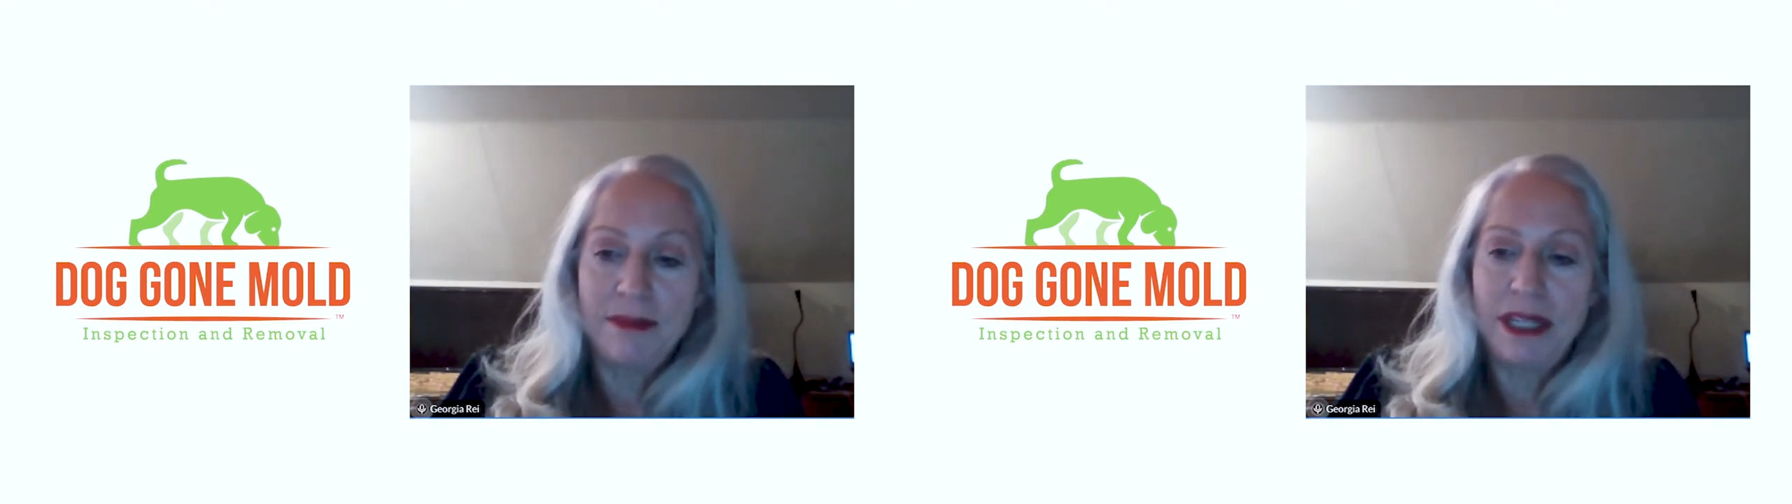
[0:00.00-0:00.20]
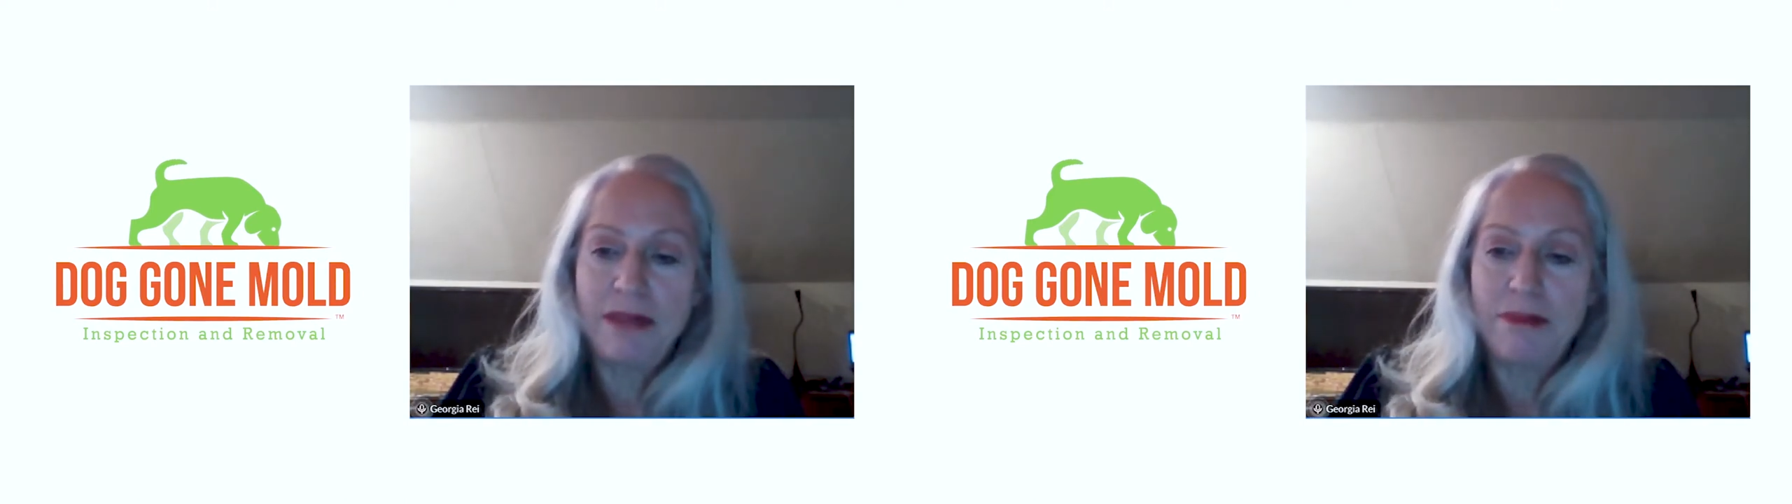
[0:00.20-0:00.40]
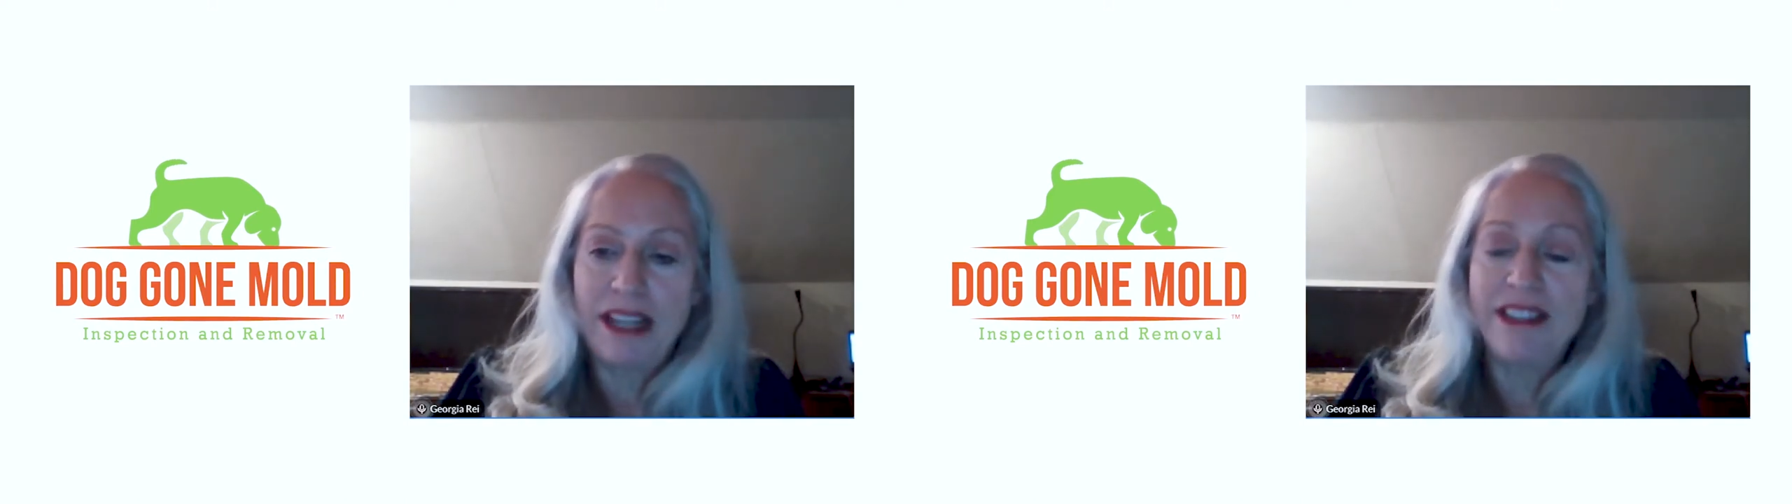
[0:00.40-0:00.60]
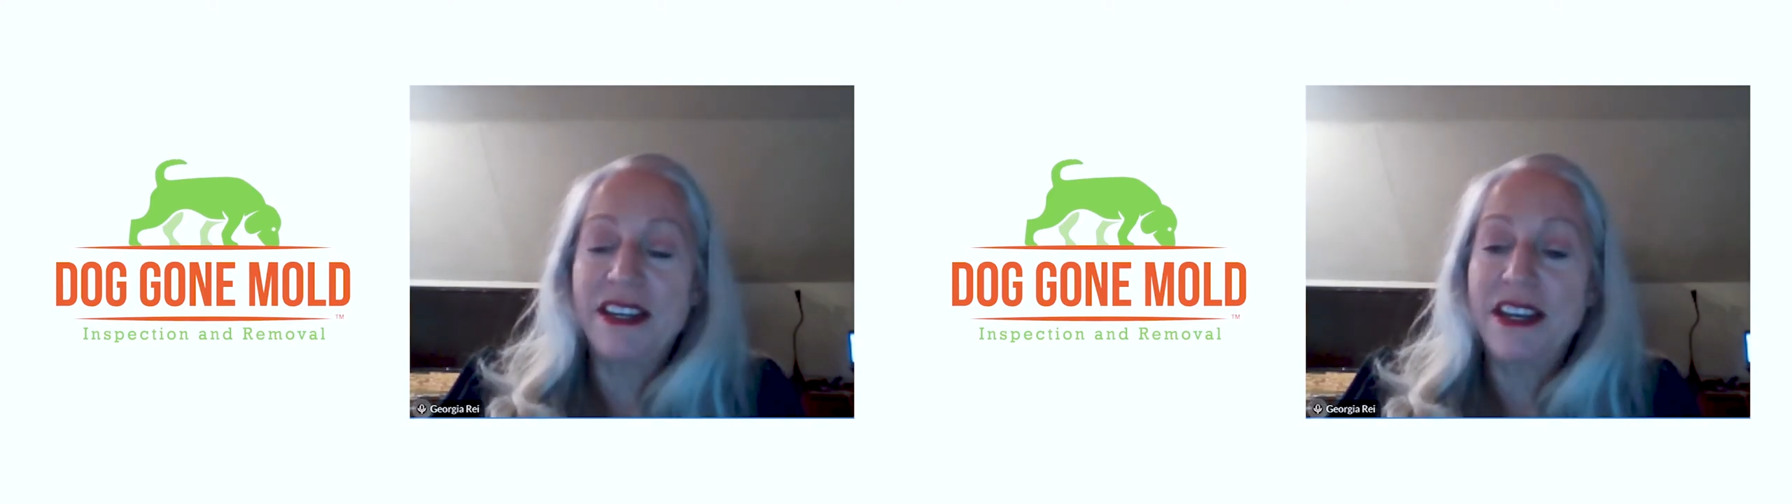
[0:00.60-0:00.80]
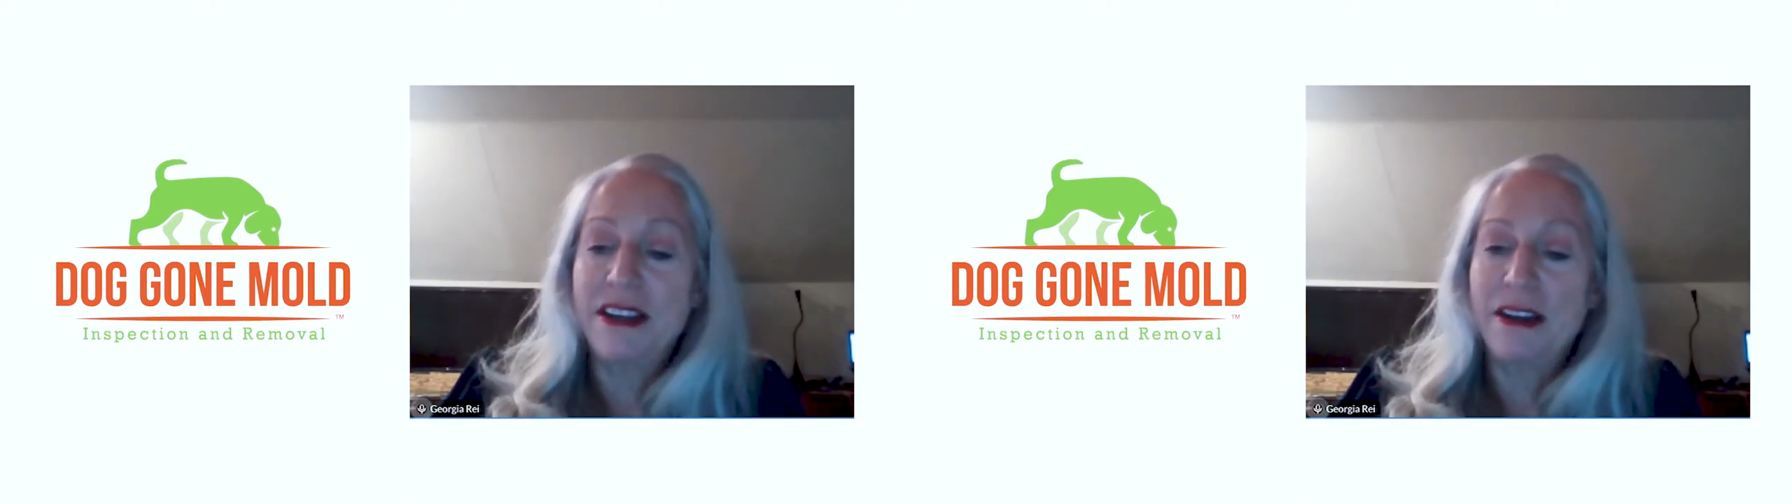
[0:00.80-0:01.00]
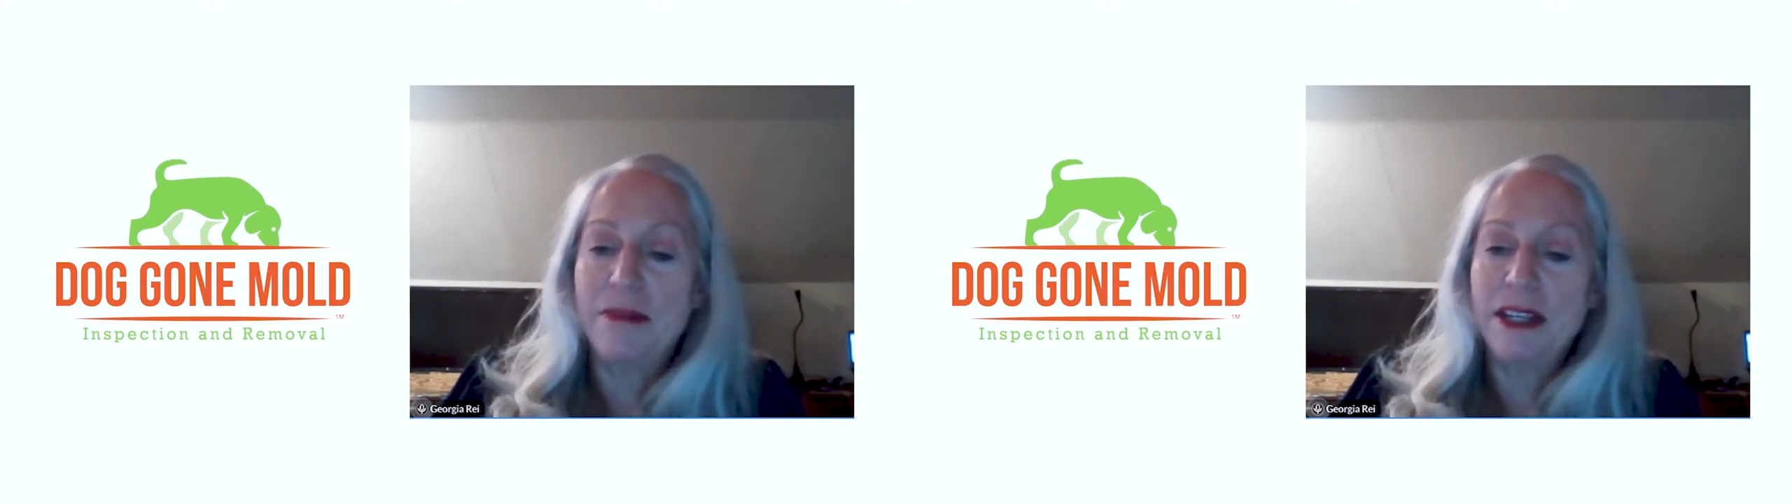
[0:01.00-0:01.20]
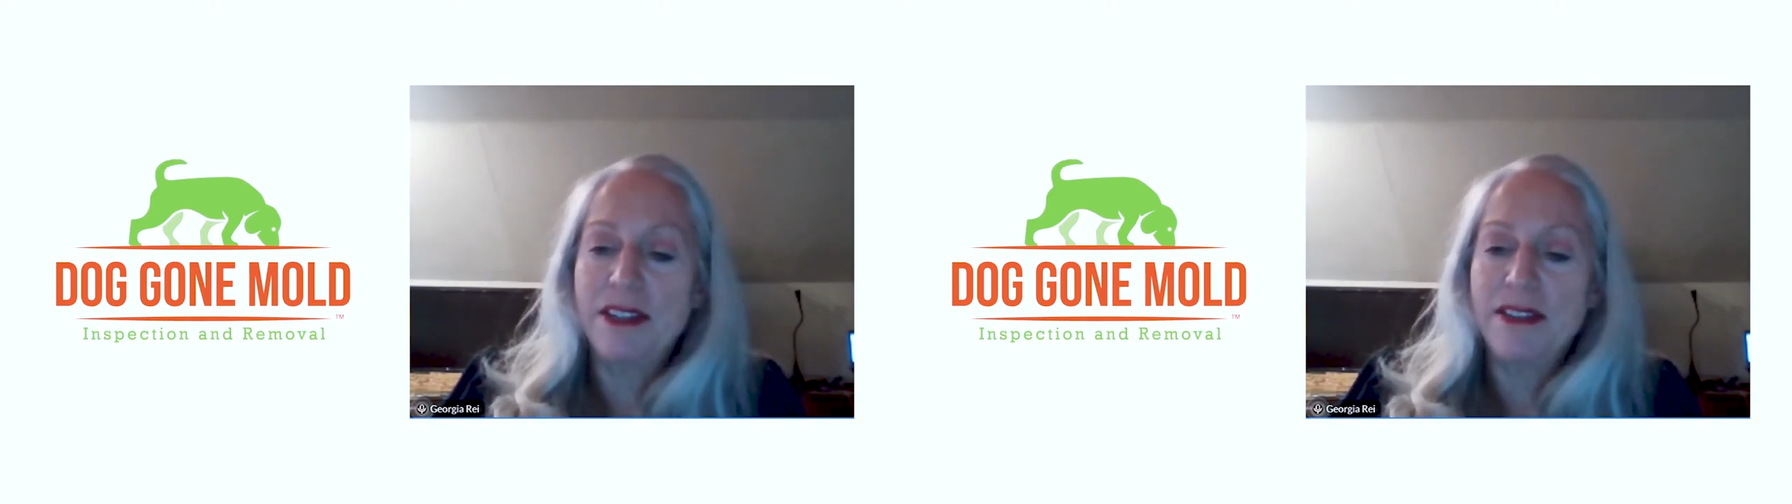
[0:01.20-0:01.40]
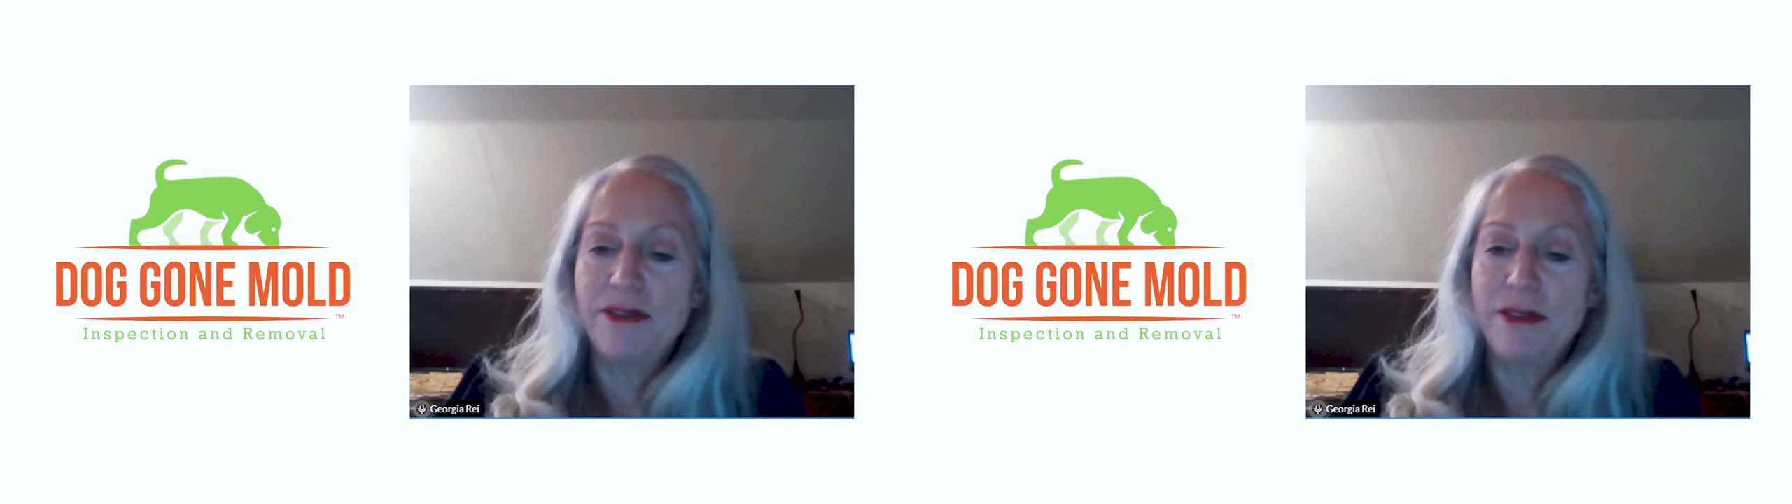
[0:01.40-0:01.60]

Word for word: basic economics